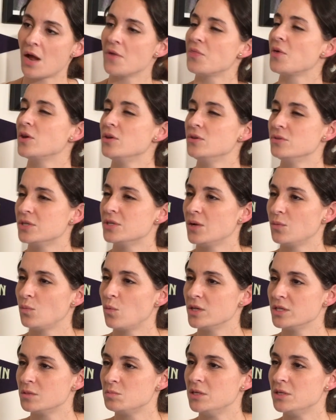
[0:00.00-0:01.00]
I thought you said
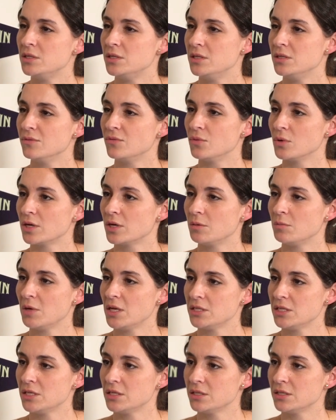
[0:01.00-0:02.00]
one species of orchid
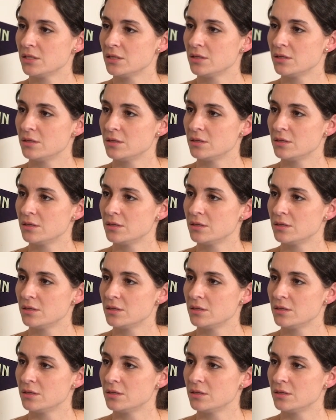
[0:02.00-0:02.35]
mantis.